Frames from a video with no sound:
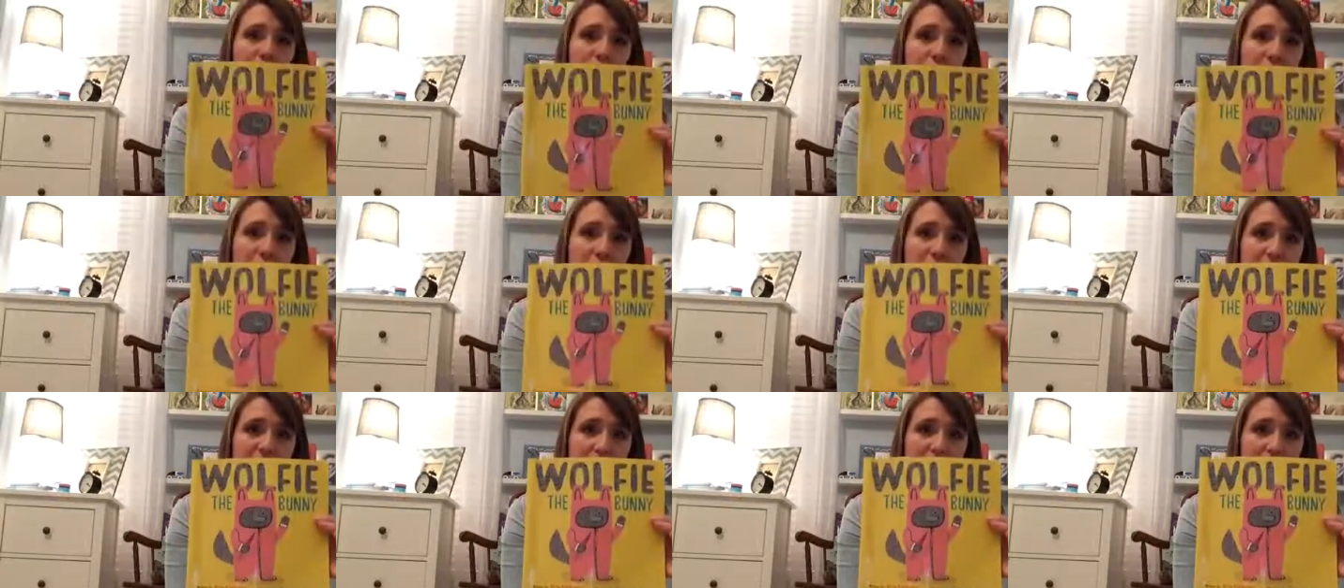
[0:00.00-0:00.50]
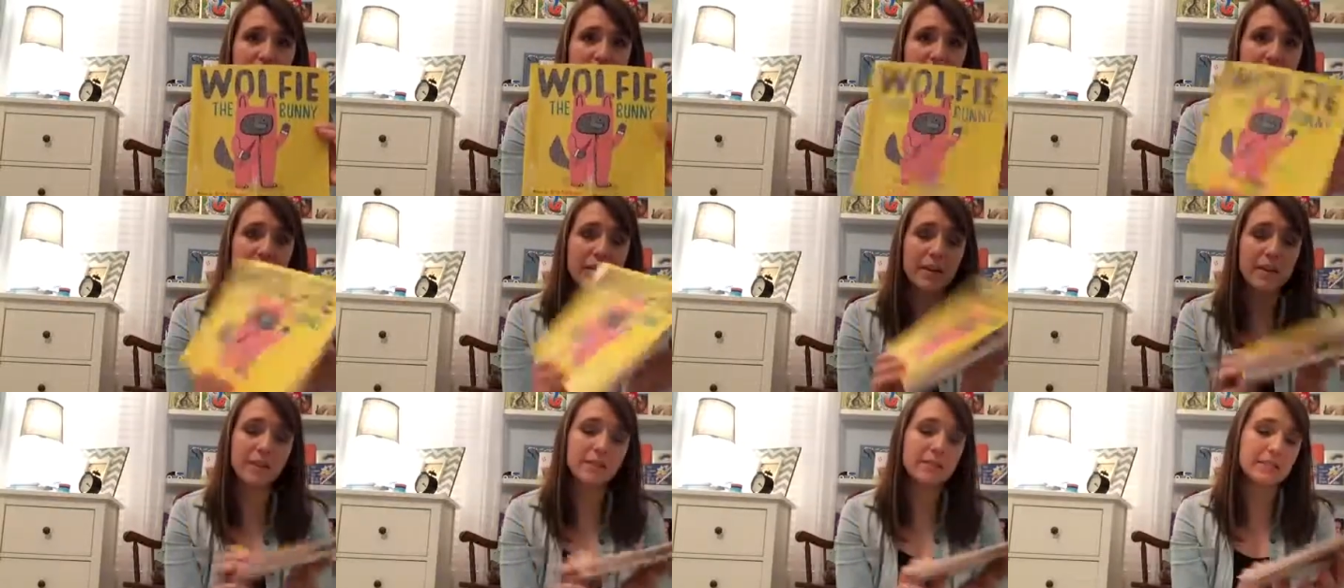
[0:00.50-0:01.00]
know if she's had
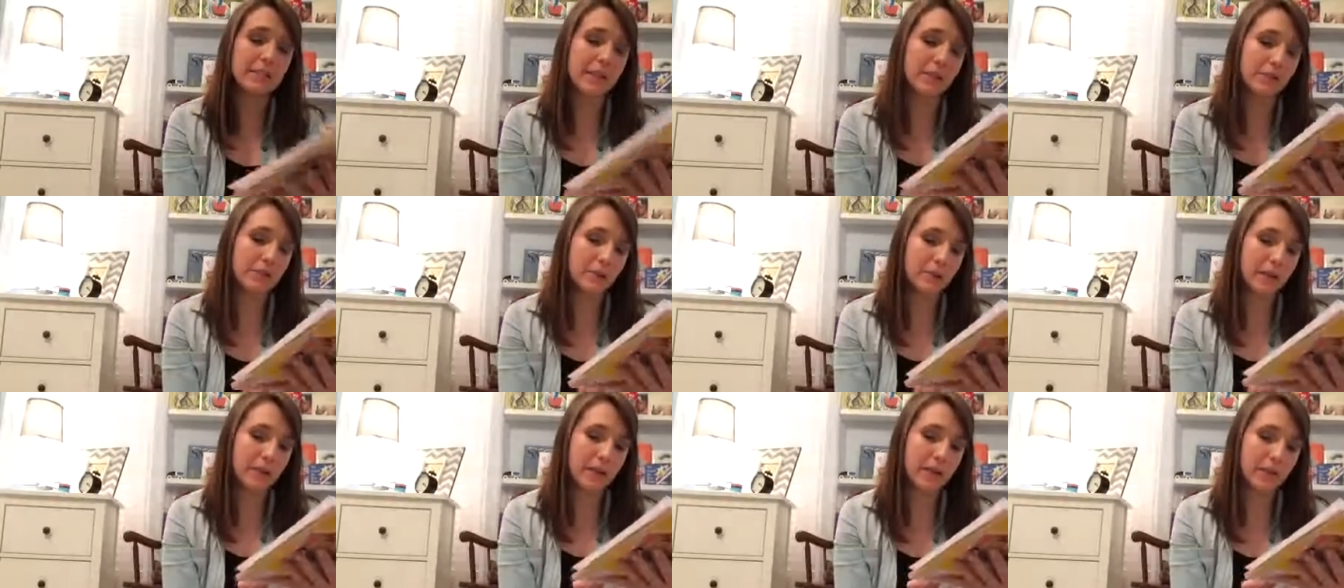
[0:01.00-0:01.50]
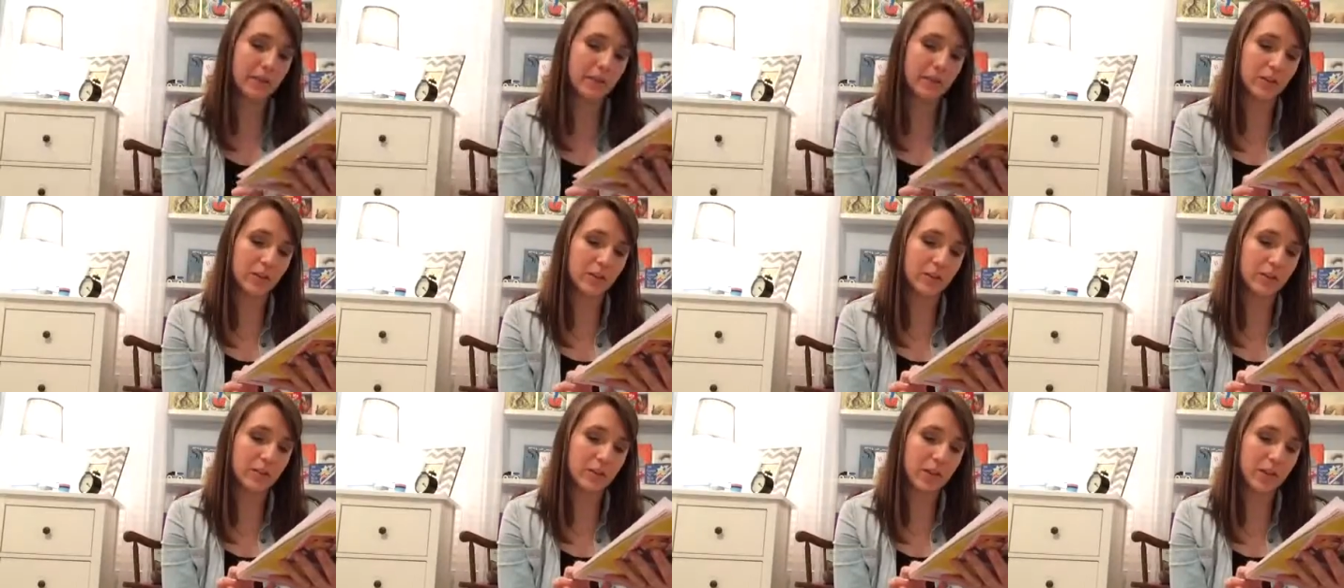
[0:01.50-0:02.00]
anything else, and I really
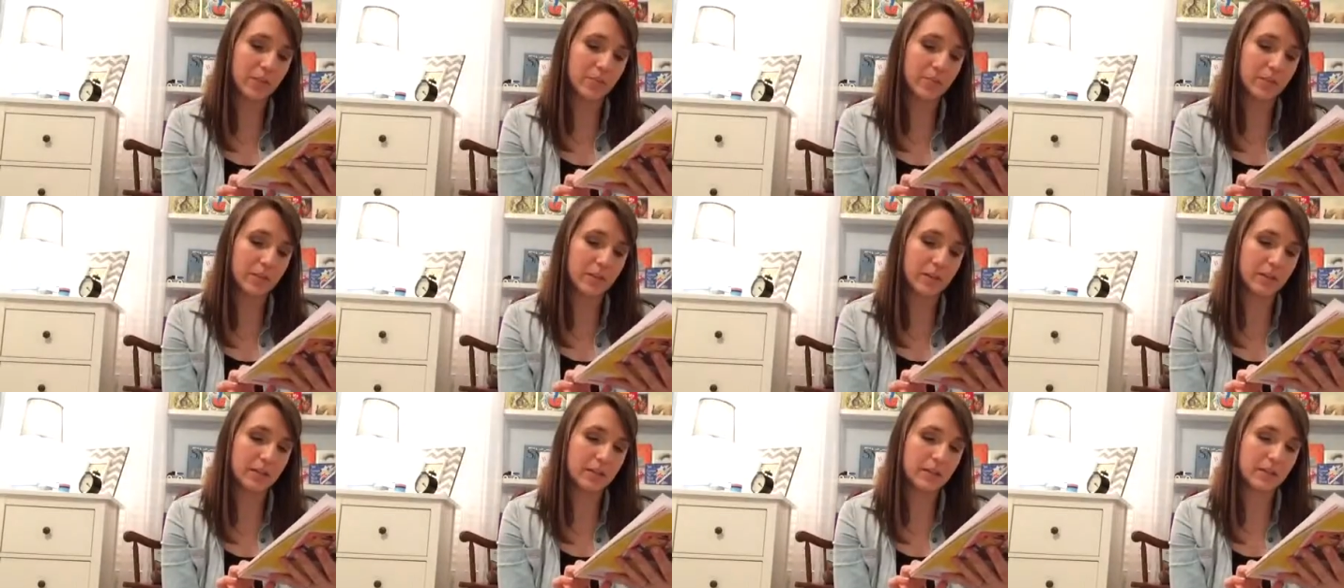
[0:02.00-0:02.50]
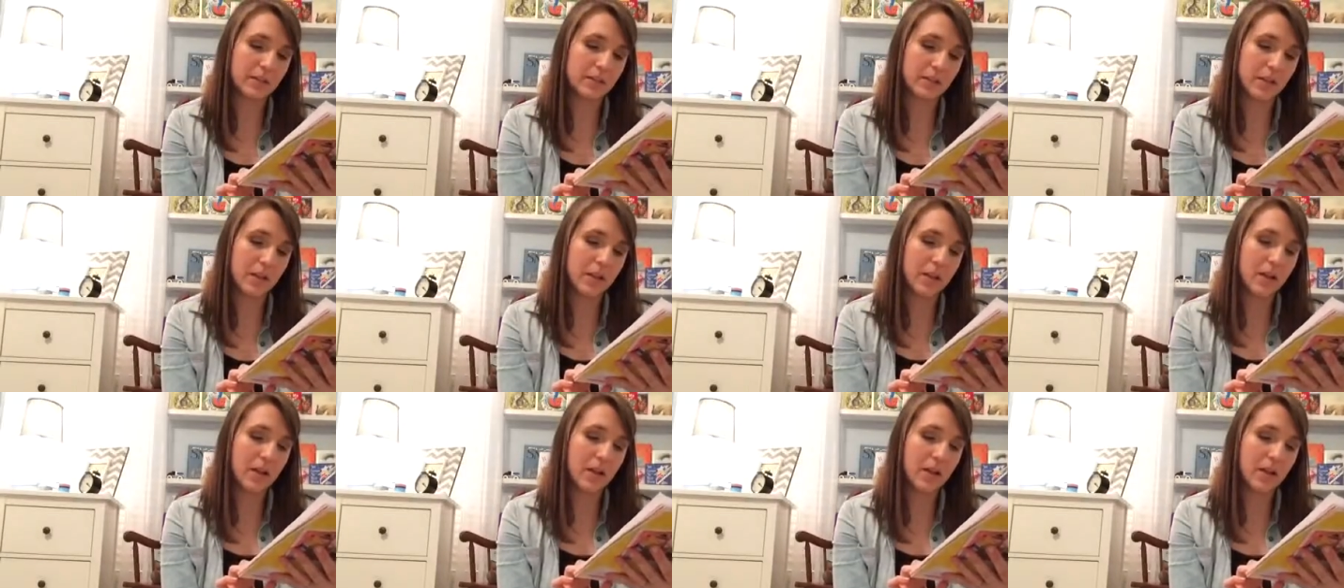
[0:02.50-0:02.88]
haven't looked up this